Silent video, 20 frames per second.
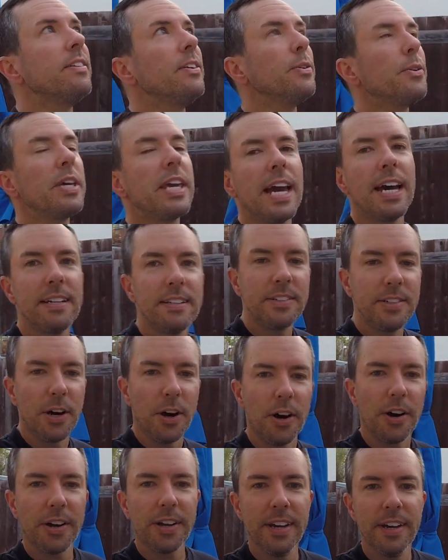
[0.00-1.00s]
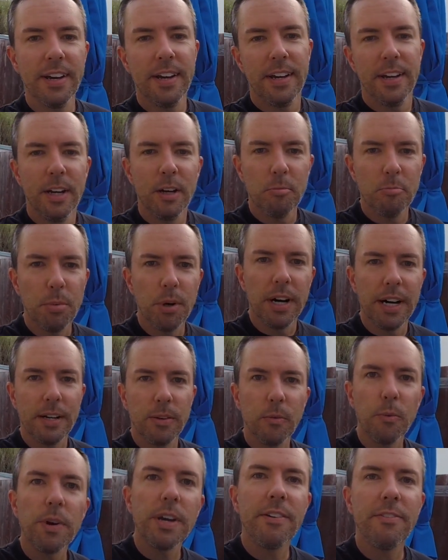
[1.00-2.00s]
to get dark.
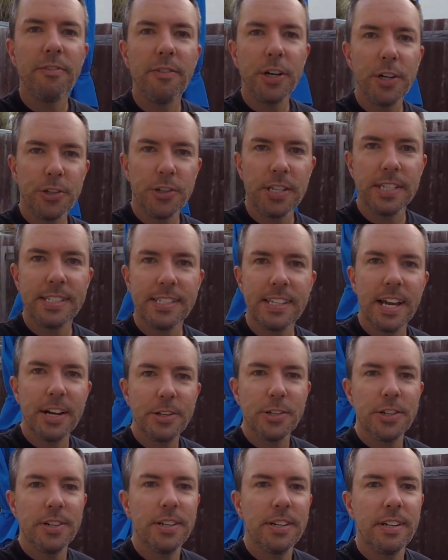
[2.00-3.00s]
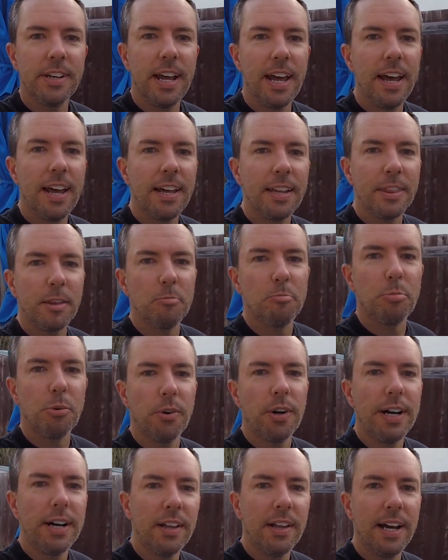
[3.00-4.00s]
But we finished the session at the
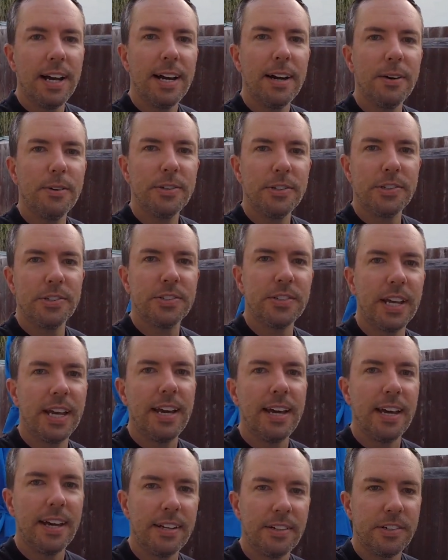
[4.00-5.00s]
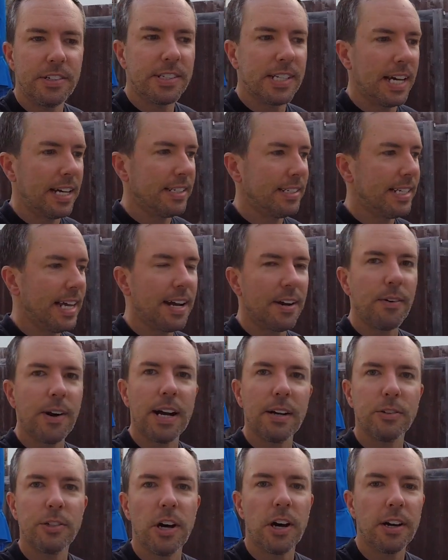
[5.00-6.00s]
Braille House and just kind of sat
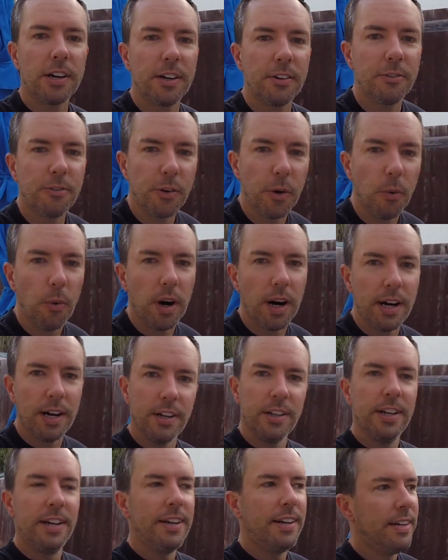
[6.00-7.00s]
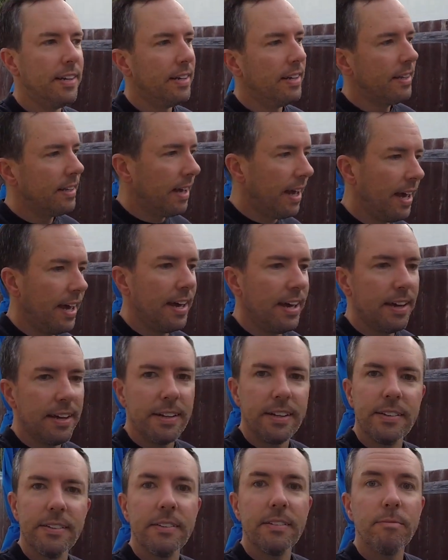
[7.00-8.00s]
around talking for a while.
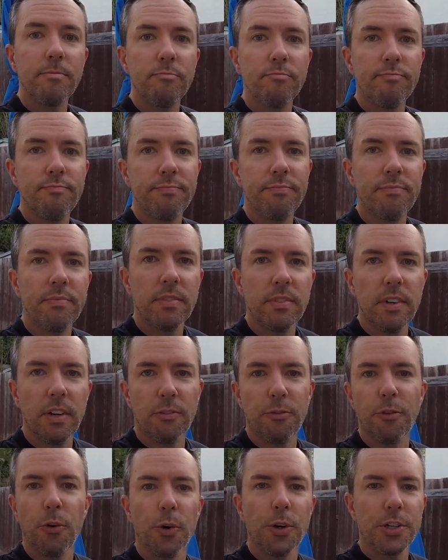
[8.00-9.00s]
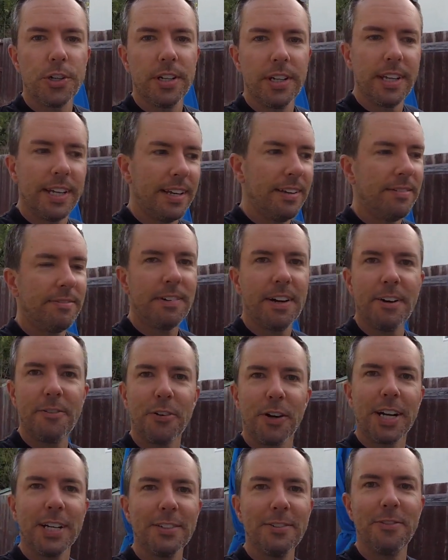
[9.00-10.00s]
And unfortunately, I
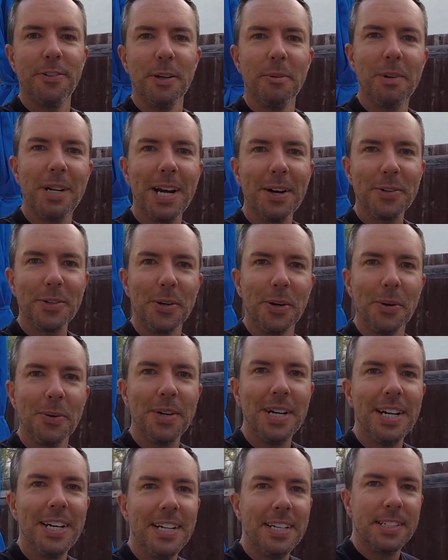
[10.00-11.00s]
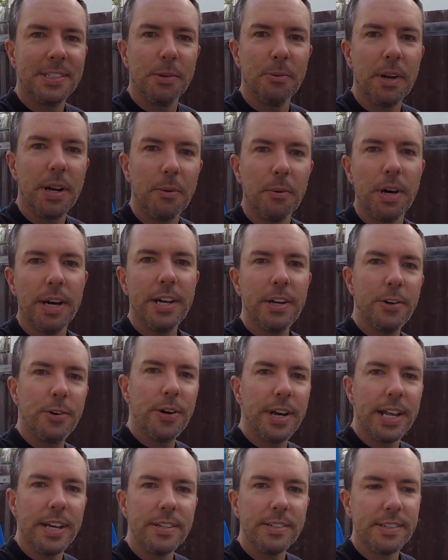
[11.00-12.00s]
forgot to film an outro. So anyway,
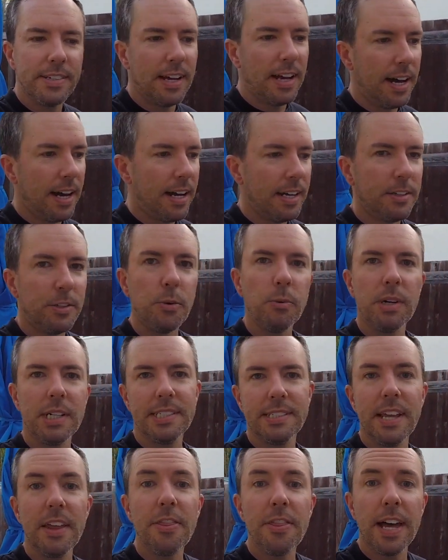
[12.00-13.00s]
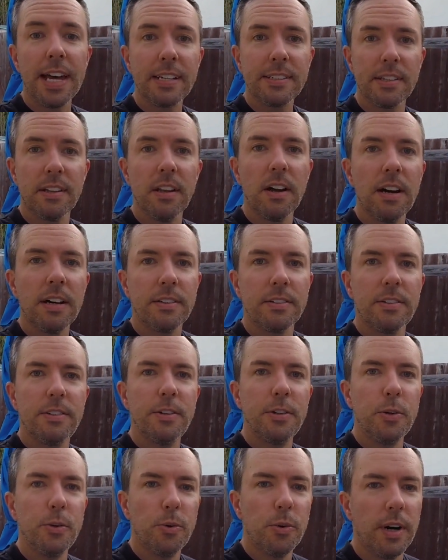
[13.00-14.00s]
here it is. I do want to say thanks a lot
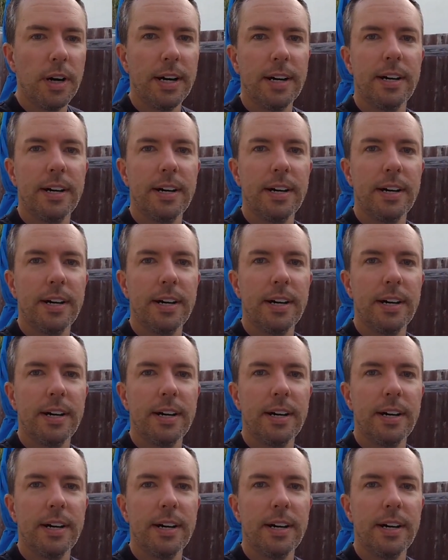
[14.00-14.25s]
to